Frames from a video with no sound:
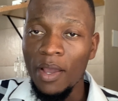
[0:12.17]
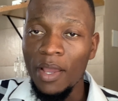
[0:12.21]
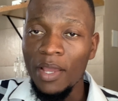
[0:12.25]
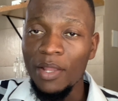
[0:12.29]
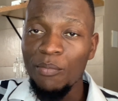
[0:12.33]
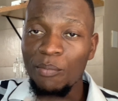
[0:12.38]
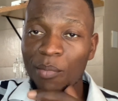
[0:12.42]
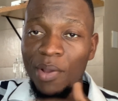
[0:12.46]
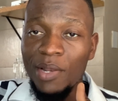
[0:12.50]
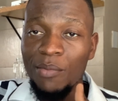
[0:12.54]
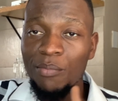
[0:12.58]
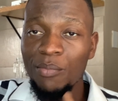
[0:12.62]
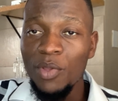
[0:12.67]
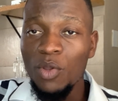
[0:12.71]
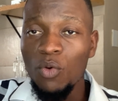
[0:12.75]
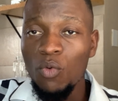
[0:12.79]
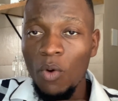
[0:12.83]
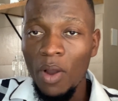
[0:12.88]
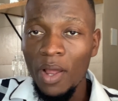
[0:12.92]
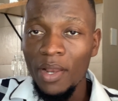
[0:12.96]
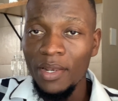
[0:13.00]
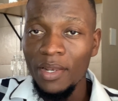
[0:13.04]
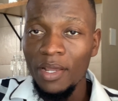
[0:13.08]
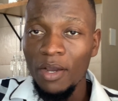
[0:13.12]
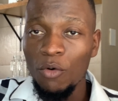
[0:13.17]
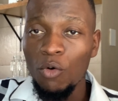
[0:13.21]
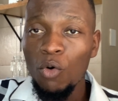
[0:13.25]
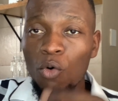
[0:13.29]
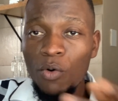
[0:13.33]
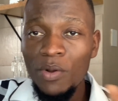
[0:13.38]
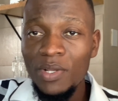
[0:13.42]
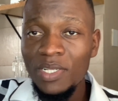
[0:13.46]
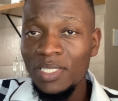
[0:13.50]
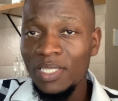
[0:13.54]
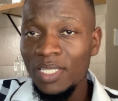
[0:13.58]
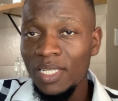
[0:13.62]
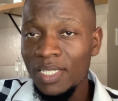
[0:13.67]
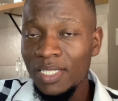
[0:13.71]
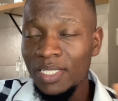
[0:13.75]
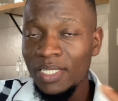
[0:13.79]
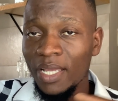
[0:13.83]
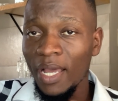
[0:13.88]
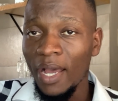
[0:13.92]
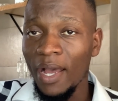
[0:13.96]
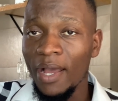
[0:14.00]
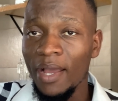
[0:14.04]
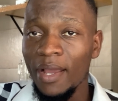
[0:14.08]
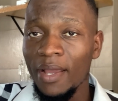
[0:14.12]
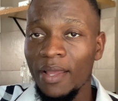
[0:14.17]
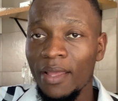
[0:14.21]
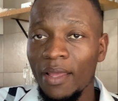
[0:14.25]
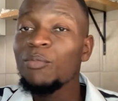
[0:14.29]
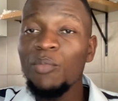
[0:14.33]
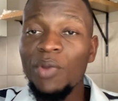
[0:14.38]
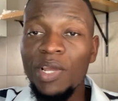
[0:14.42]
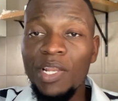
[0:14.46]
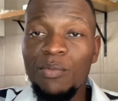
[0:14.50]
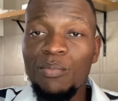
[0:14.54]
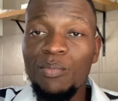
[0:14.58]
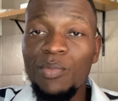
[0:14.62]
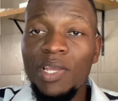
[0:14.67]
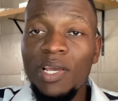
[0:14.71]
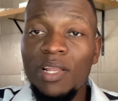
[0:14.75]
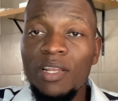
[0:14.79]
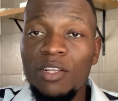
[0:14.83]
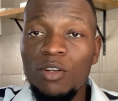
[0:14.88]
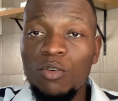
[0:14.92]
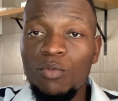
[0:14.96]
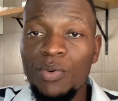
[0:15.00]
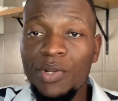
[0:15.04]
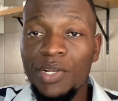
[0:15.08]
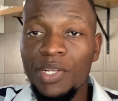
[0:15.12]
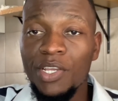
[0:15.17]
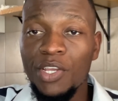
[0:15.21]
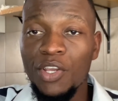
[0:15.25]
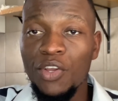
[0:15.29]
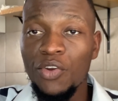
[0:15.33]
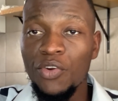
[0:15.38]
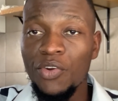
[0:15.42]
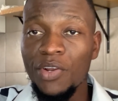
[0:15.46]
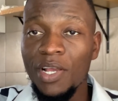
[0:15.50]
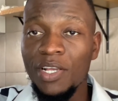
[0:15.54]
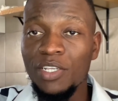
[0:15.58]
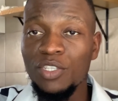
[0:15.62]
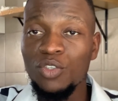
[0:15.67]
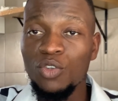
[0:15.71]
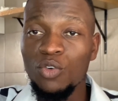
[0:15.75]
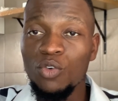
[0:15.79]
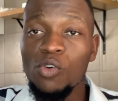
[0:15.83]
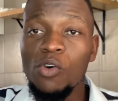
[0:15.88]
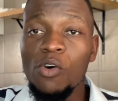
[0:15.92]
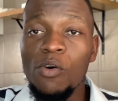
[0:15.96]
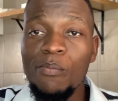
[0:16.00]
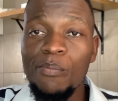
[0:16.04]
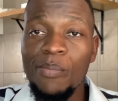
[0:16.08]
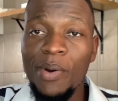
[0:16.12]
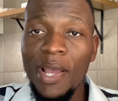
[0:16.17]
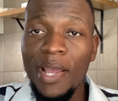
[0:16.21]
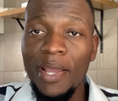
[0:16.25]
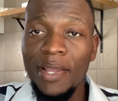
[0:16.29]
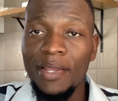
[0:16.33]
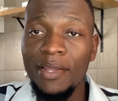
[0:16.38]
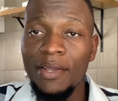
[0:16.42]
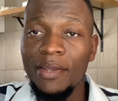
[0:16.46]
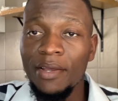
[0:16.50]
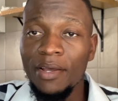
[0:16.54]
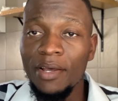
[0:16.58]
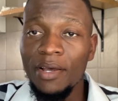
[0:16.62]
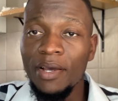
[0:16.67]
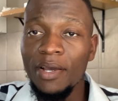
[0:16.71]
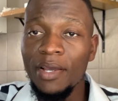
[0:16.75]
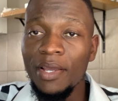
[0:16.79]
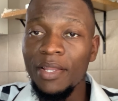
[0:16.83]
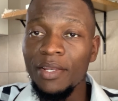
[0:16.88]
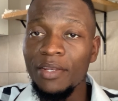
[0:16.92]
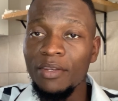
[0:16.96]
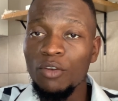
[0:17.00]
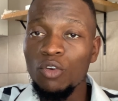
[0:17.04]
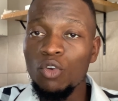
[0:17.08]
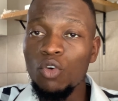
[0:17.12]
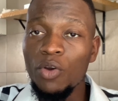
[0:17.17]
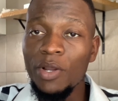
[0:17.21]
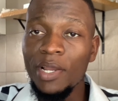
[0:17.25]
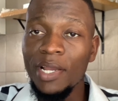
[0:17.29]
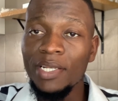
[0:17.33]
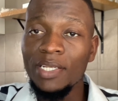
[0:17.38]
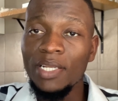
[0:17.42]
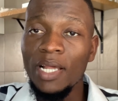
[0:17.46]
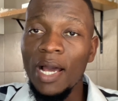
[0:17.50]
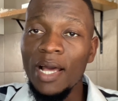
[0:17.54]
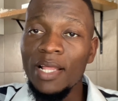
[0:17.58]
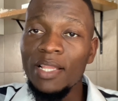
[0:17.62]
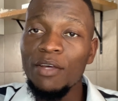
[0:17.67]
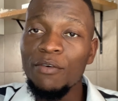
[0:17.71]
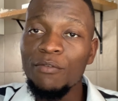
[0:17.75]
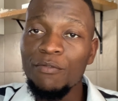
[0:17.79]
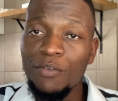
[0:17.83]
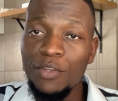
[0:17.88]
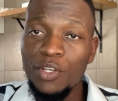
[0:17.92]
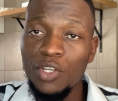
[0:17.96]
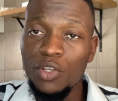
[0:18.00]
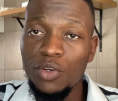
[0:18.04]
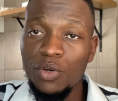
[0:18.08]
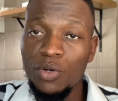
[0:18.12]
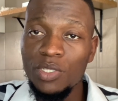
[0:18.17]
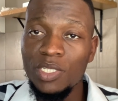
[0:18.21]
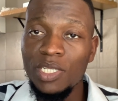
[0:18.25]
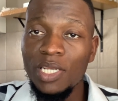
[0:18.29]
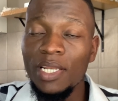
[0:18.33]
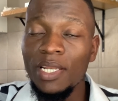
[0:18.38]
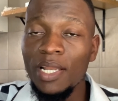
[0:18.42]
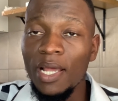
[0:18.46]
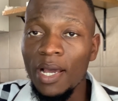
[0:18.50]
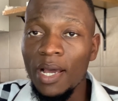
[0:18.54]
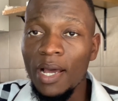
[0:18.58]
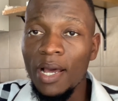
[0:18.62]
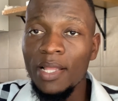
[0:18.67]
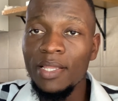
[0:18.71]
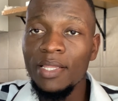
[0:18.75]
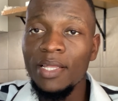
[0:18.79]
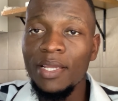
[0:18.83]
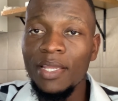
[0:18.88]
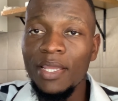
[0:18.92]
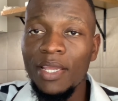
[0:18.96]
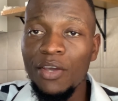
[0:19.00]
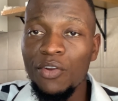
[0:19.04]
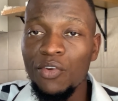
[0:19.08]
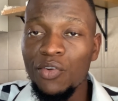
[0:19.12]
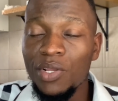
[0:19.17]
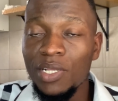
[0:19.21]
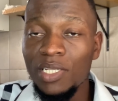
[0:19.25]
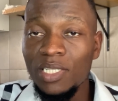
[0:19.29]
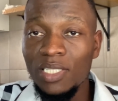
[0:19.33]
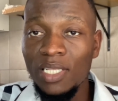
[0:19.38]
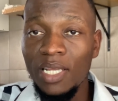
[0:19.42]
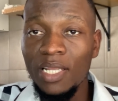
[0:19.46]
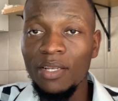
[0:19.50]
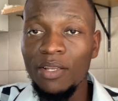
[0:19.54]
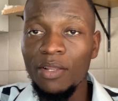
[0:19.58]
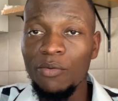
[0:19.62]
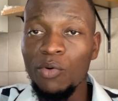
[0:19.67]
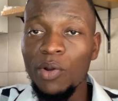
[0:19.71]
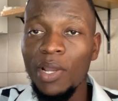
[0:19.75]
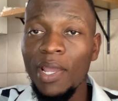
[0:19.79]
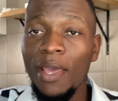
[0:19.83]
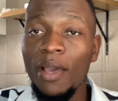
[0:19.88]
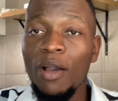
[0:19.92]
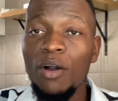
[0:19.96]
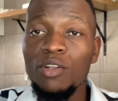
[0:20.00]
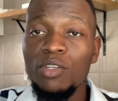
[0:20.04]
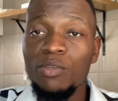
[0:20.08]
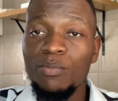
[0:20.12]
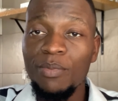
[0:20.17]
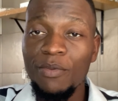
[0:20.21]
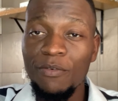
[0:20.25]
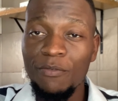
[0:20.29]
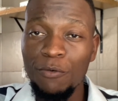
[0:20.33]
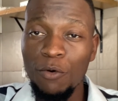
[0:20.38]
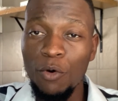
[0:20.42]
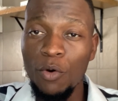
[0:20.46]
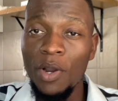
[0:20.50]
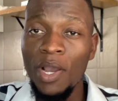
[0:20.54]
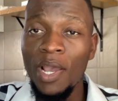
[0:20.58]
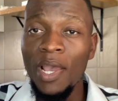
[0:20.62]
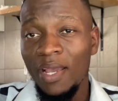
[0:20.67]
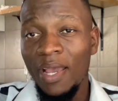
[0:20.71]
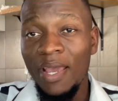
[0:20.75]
It made me wonder, who is this guy? It made me a little bit curious to go back and look at other videos and other hearings that they were held before.